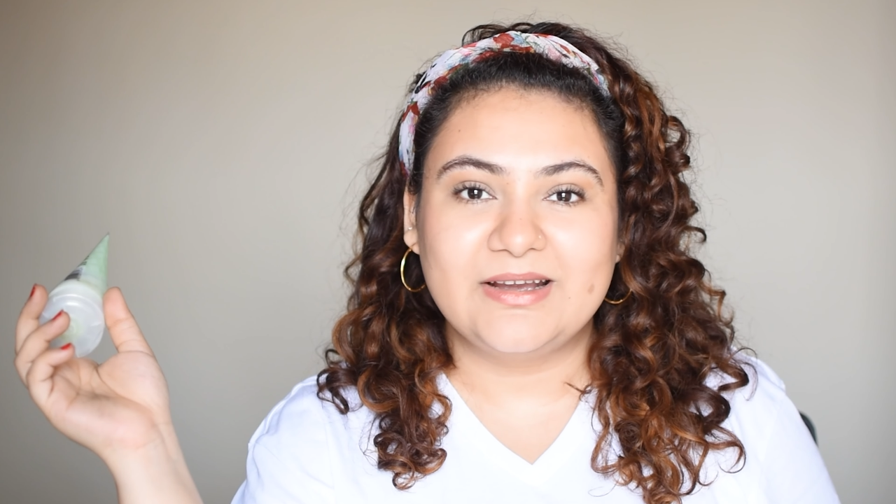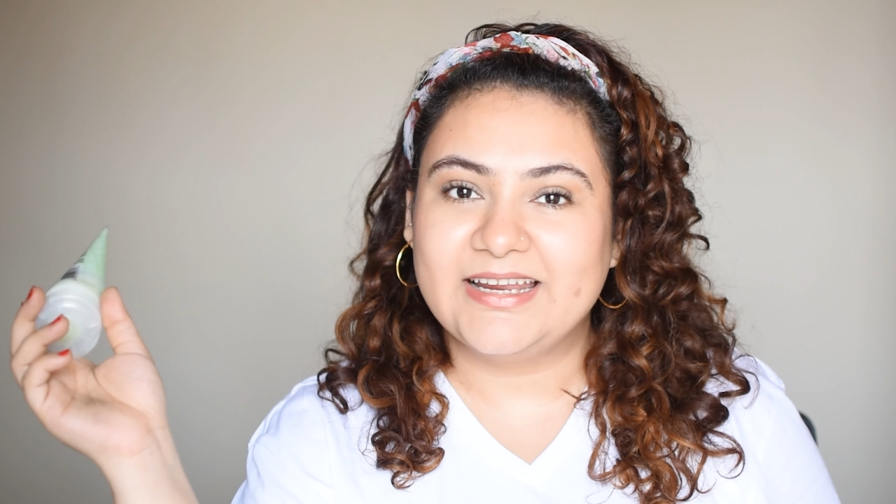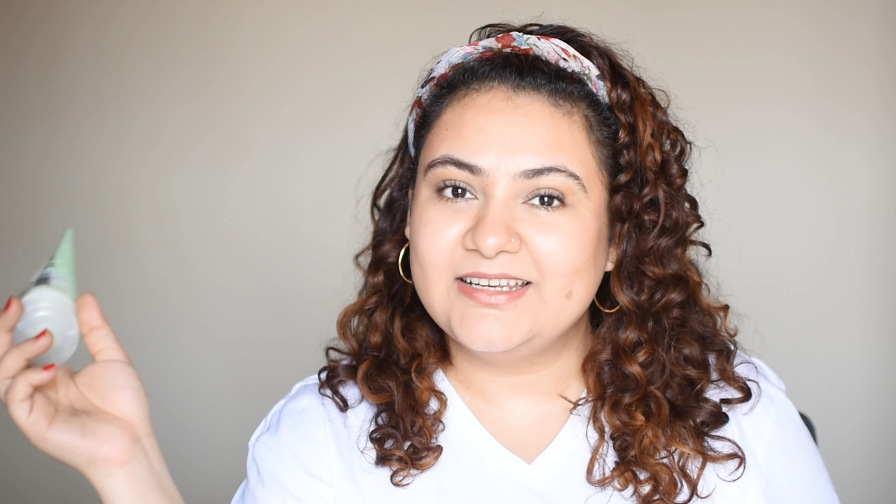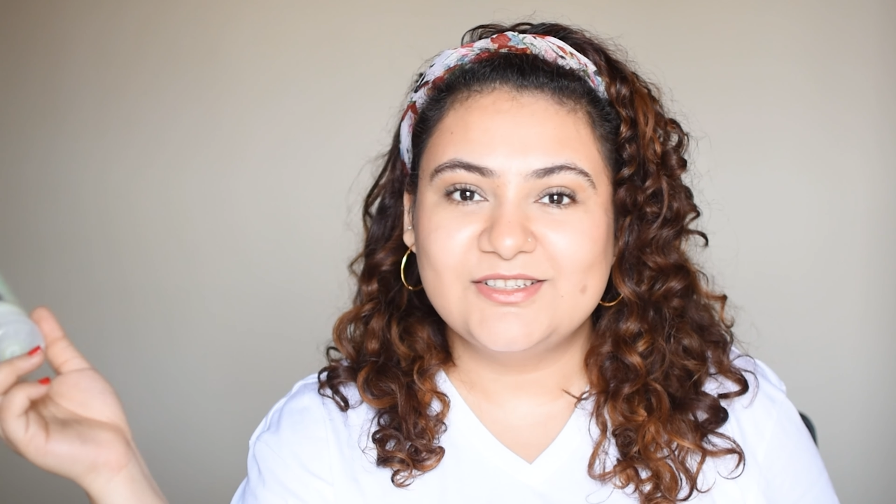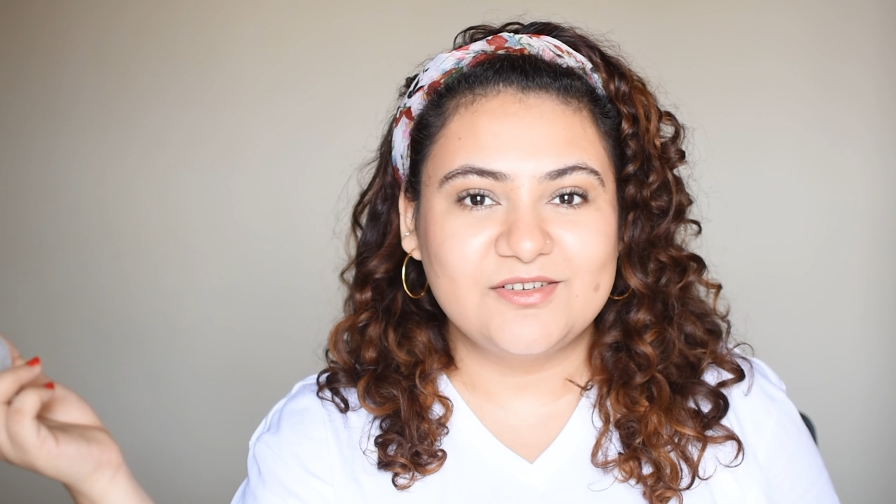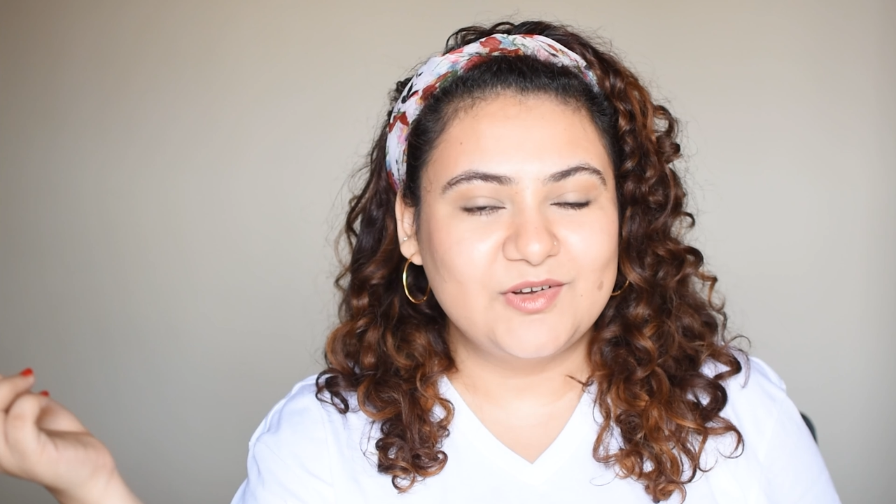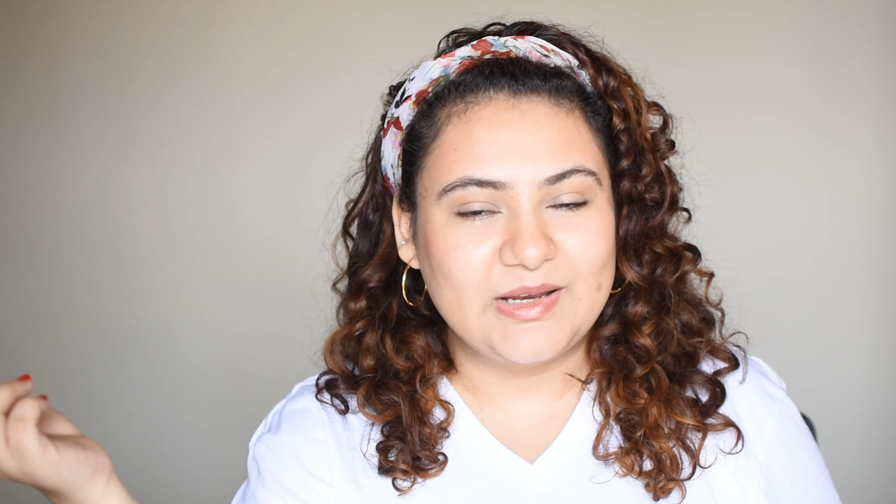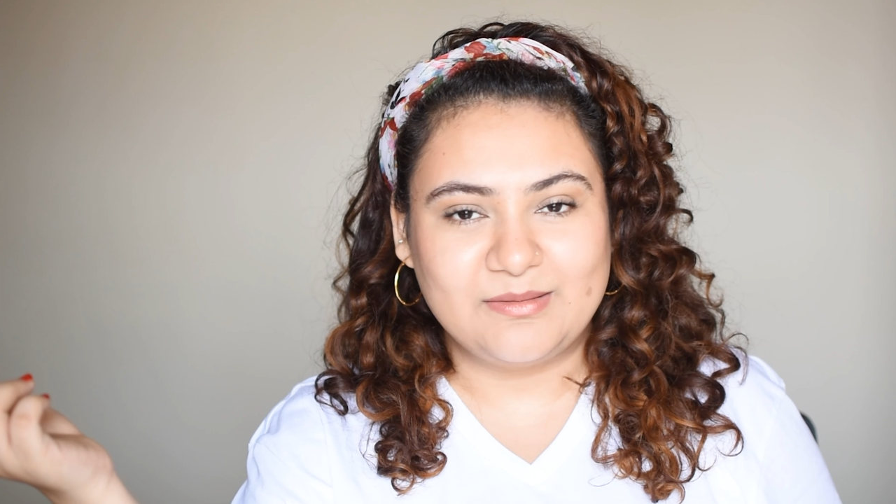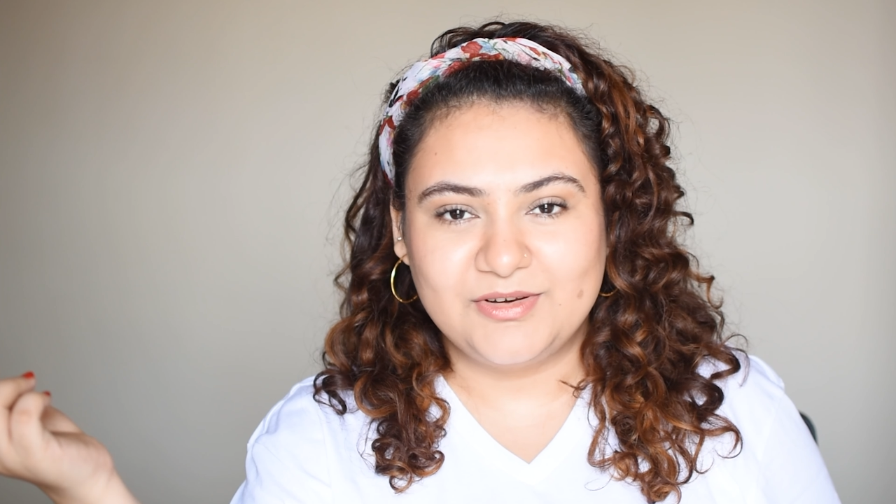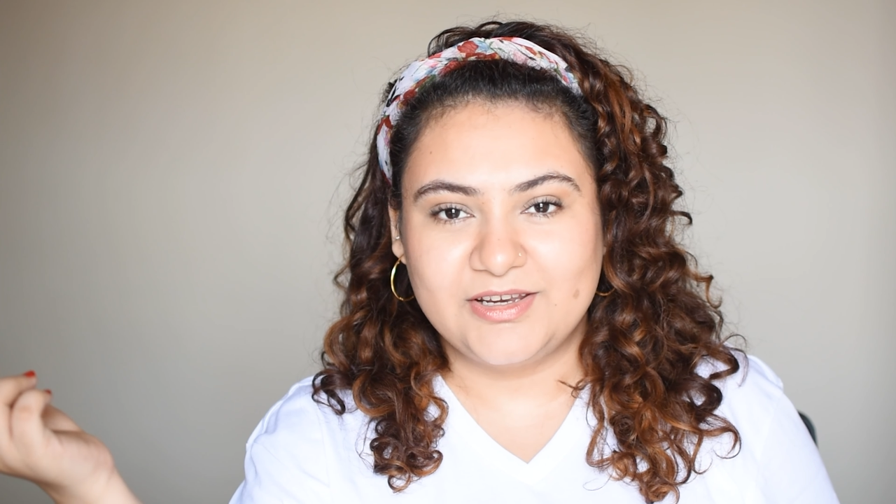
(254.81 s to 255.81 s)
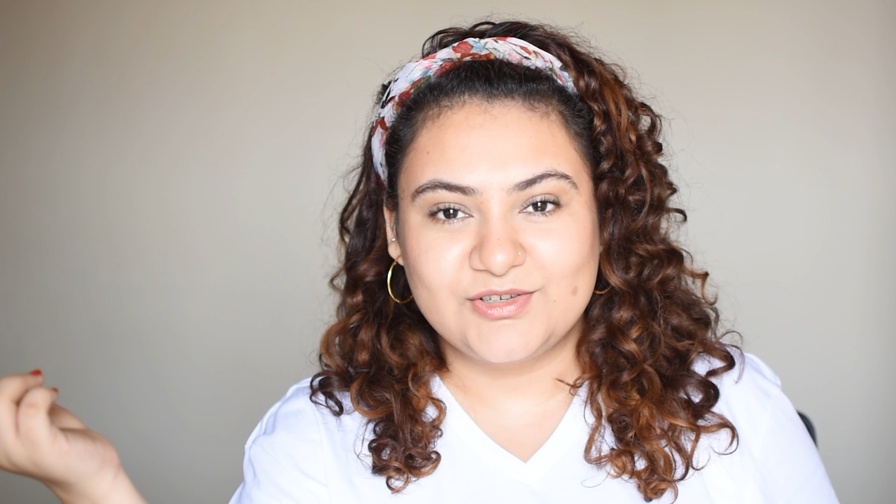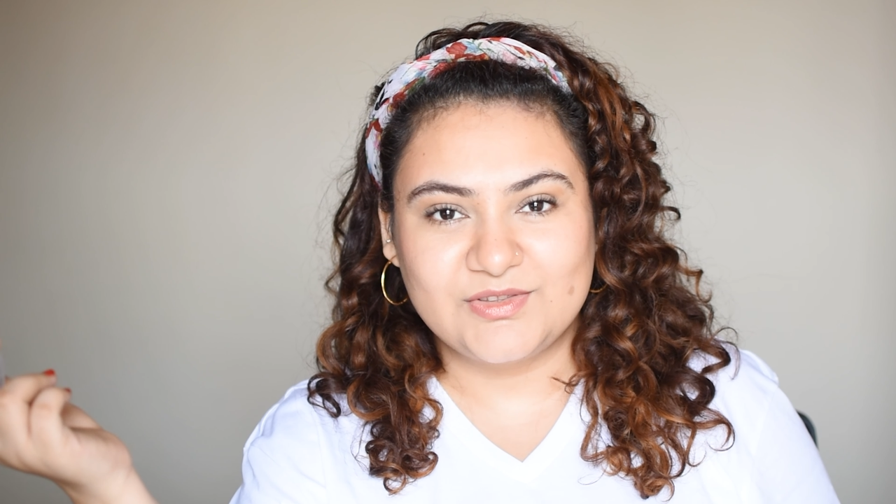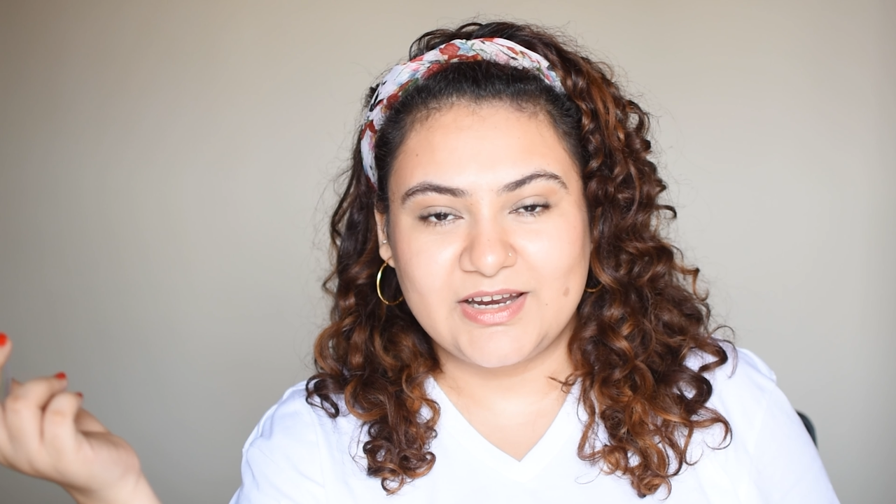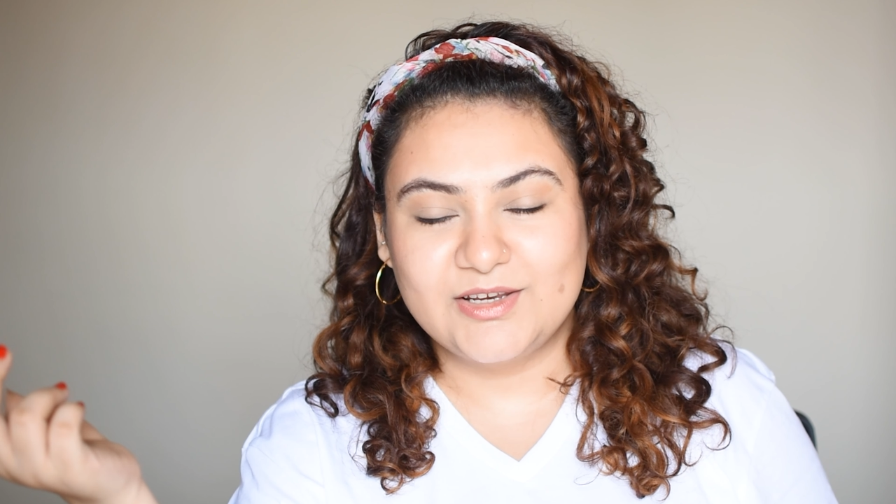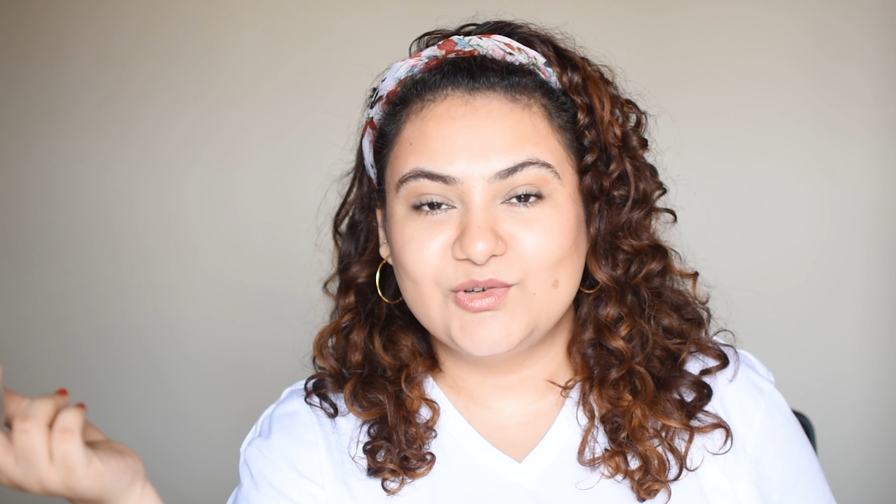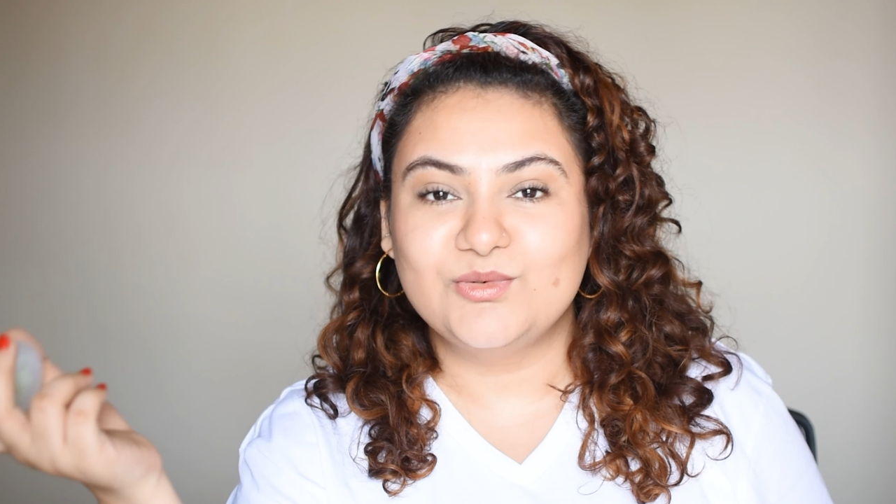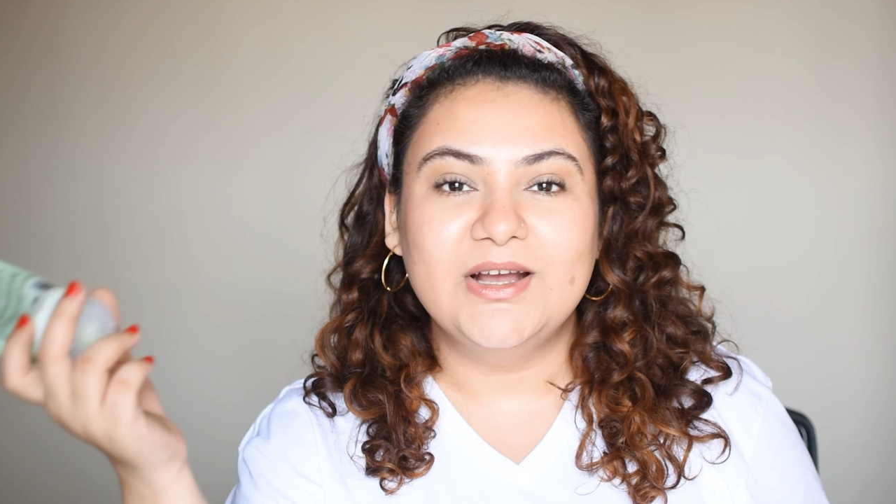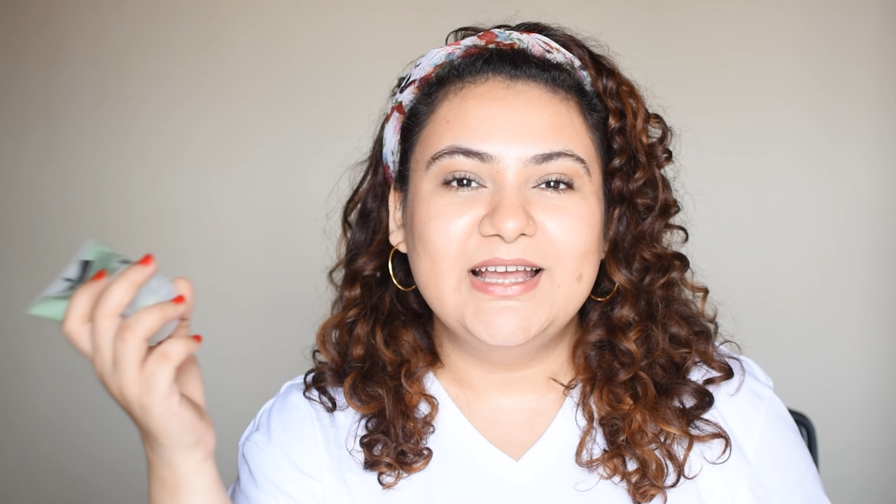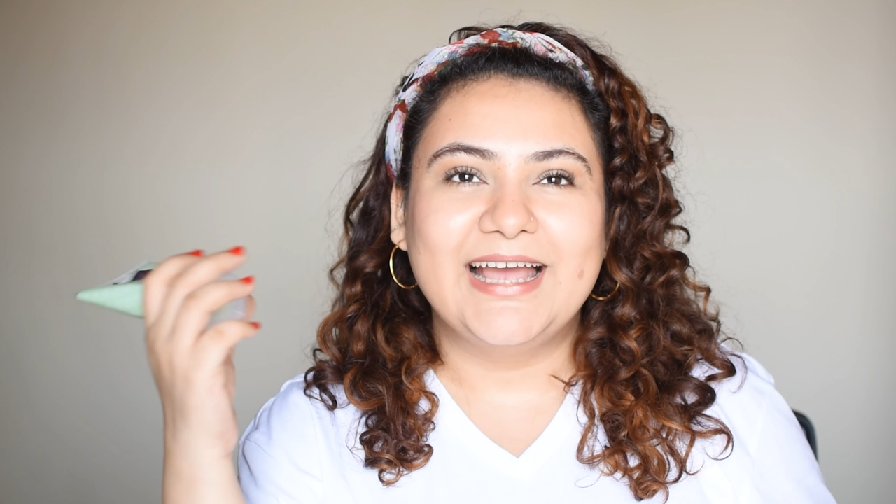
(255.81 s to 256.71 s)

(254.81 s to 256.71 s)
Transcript: any sort of collaboration that I do,